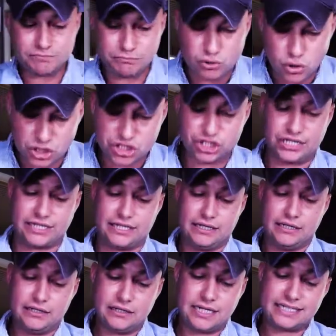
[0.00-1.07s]
push it
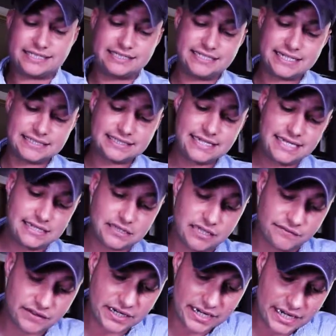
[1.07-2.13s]
1/16
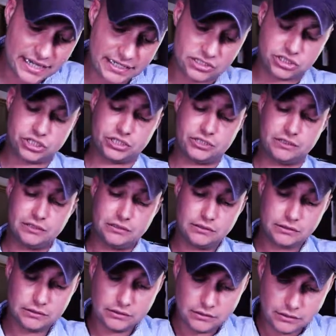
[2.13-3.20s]
of an inch,
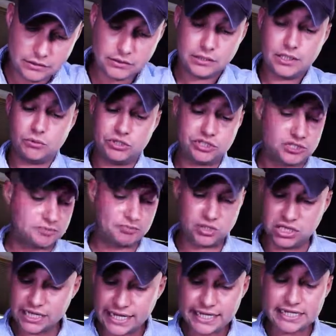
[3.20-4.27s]
which is
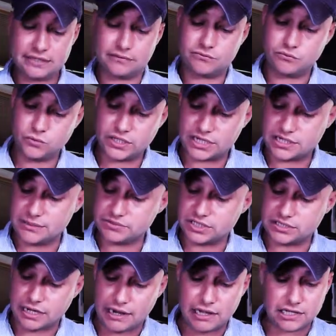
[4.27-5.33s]
plenty when it comes to
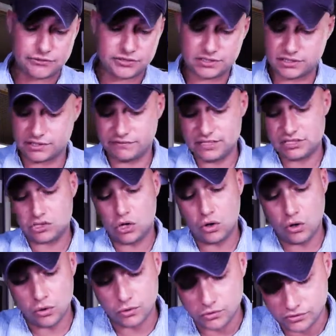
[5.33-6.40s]
tolerances of these
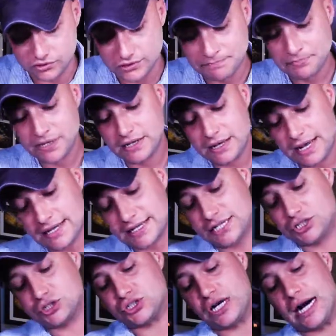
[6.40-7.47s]
holes, and get
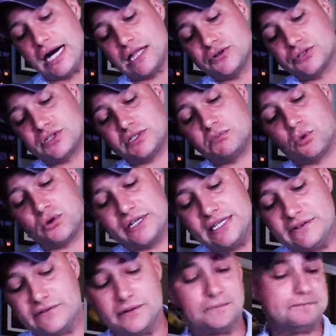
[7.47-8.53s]
your tolerances more
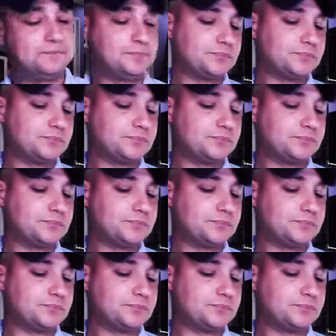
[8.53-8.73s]
even.